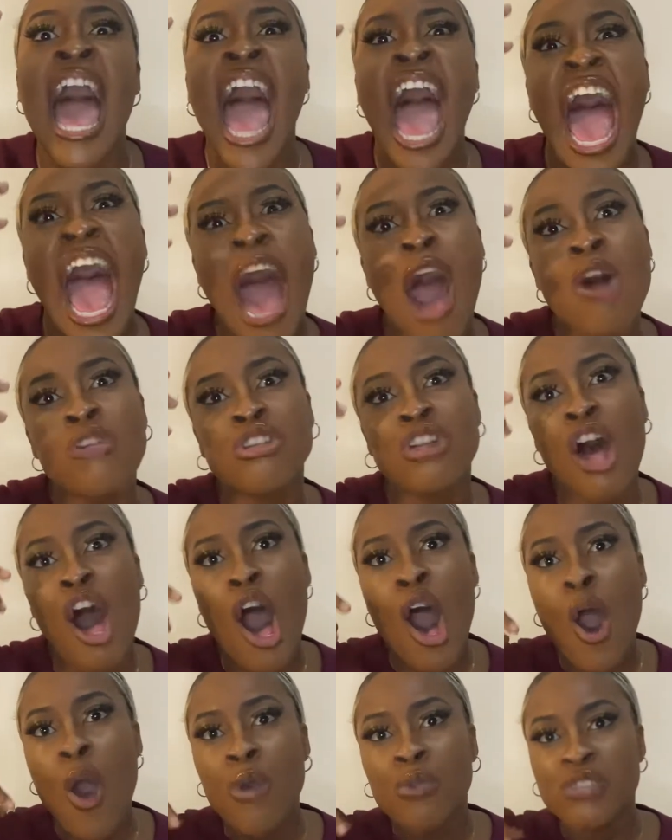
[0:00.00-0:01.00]
How
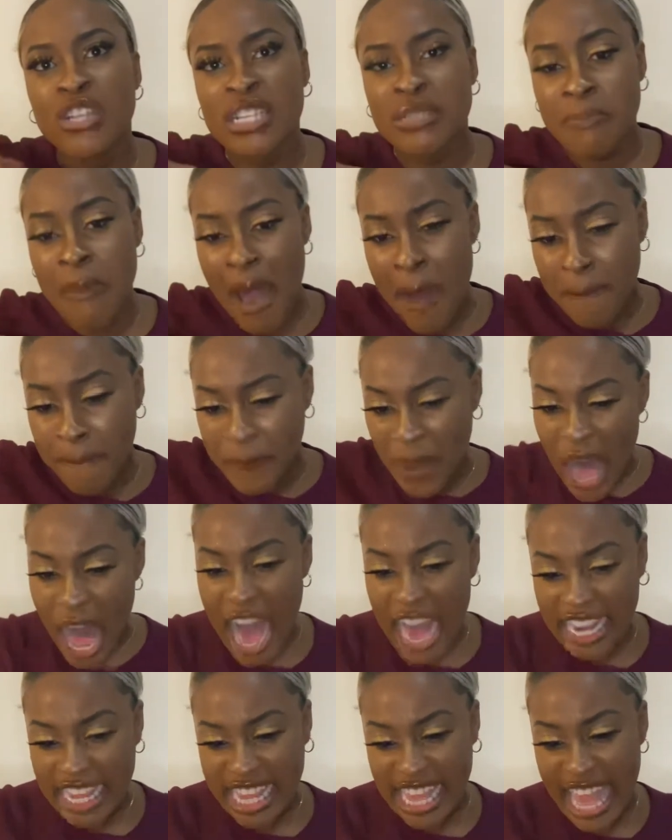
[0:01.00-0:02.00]
long does my
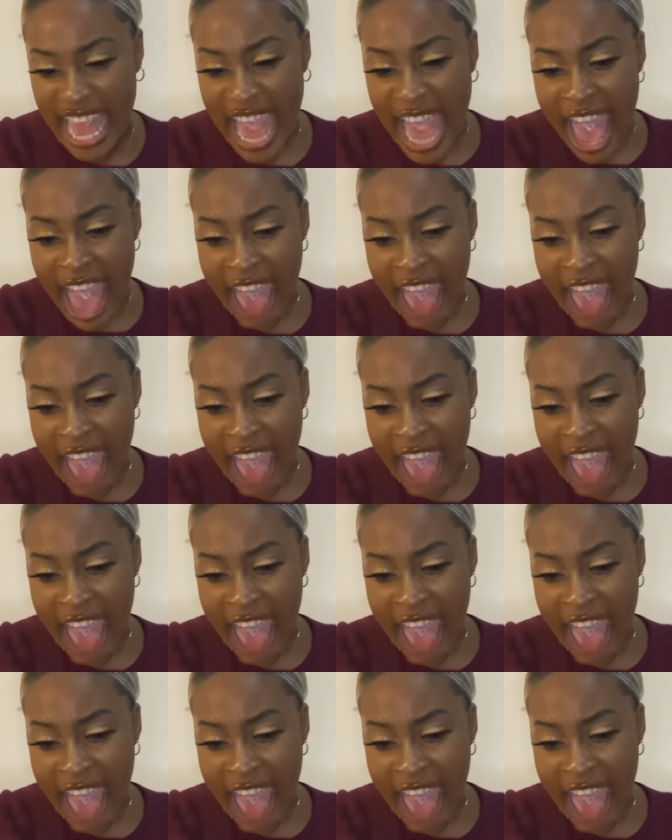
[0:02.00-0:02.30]
body